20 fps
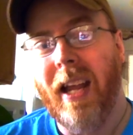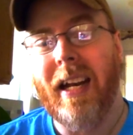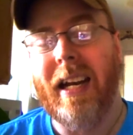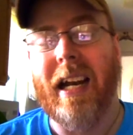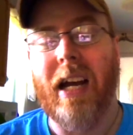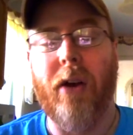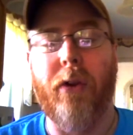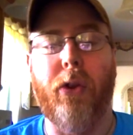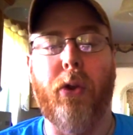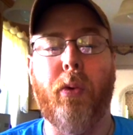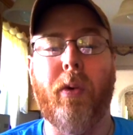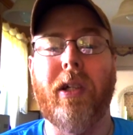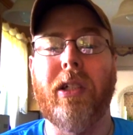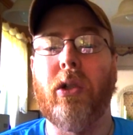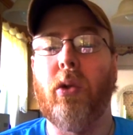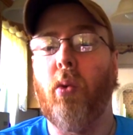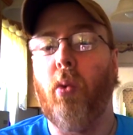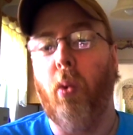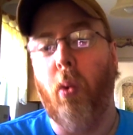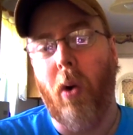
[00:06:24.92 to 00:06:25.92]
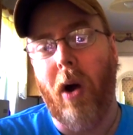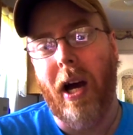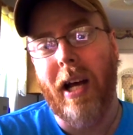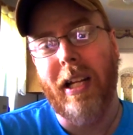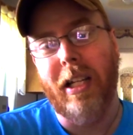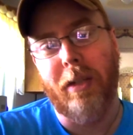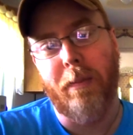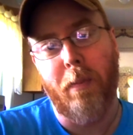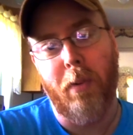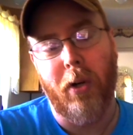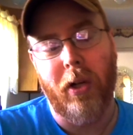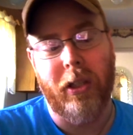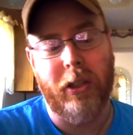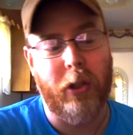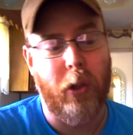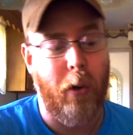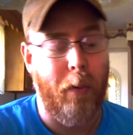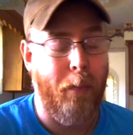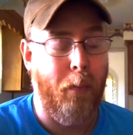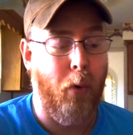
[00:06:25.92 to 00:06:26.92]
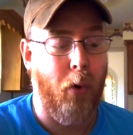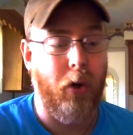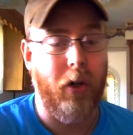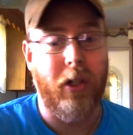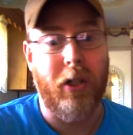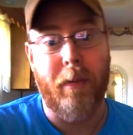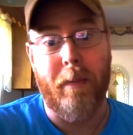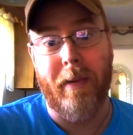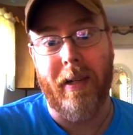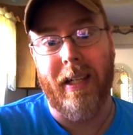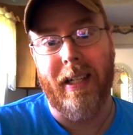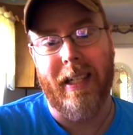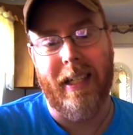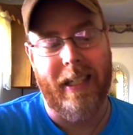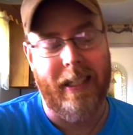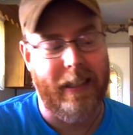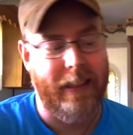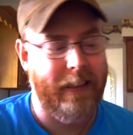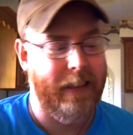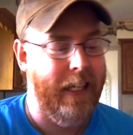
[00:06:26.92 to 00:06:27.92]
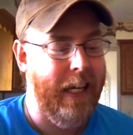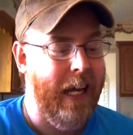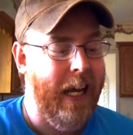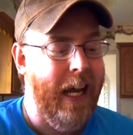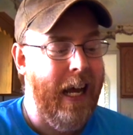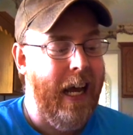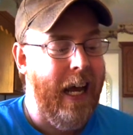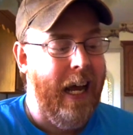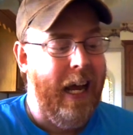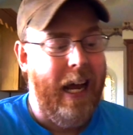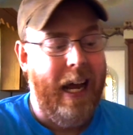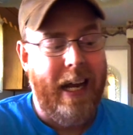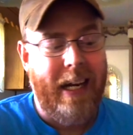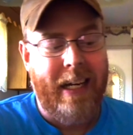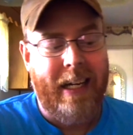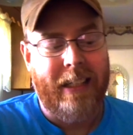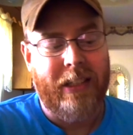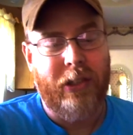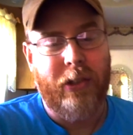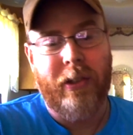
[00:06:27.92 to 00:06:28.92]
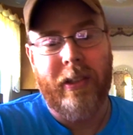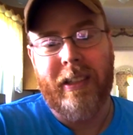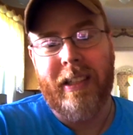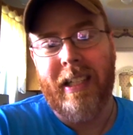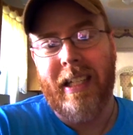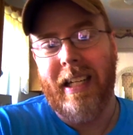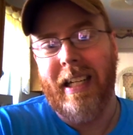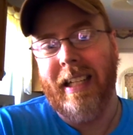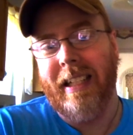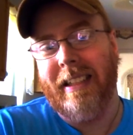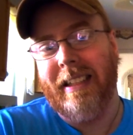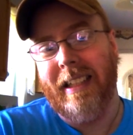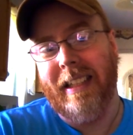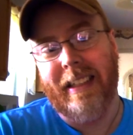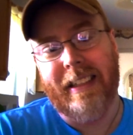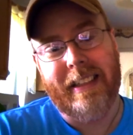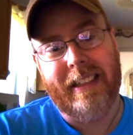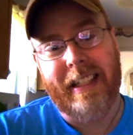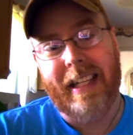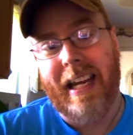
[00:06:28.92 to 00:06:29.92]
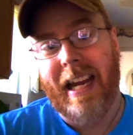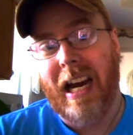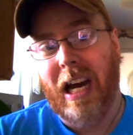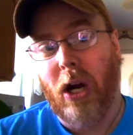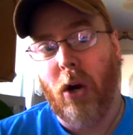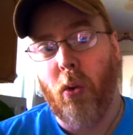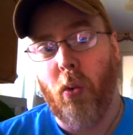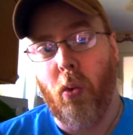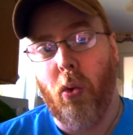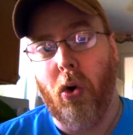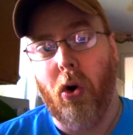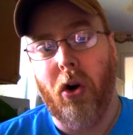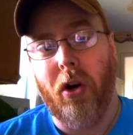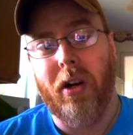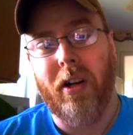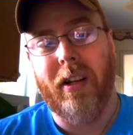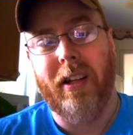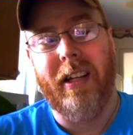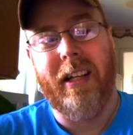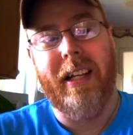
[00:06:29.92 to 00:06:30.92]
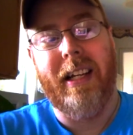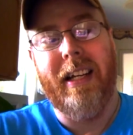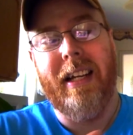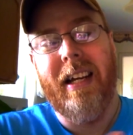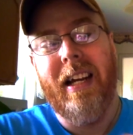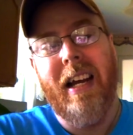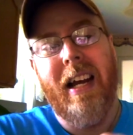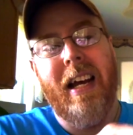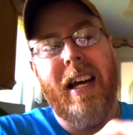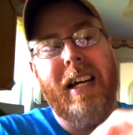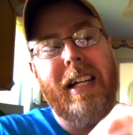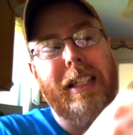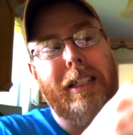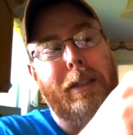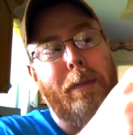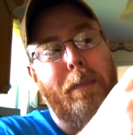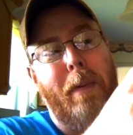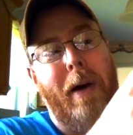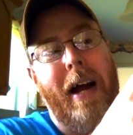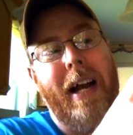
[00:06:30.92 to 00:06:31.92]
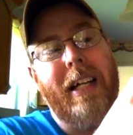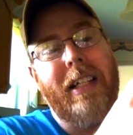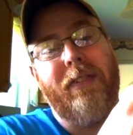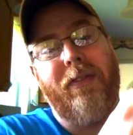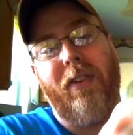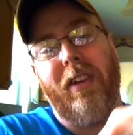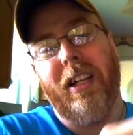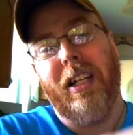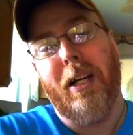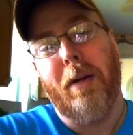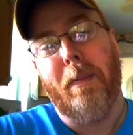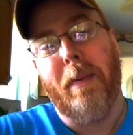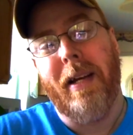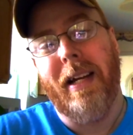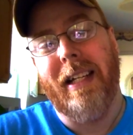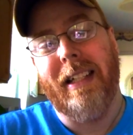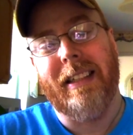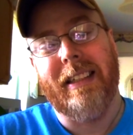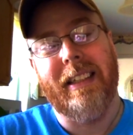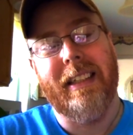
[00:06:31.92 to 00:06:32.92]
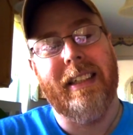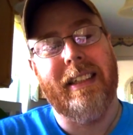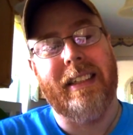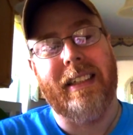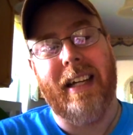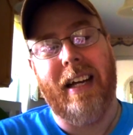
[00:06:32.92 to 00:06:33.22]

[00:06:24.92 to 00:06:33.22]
Now, the reason why this book is so important to me is, and as you can see, it's careworn. The spine is falling to pieces.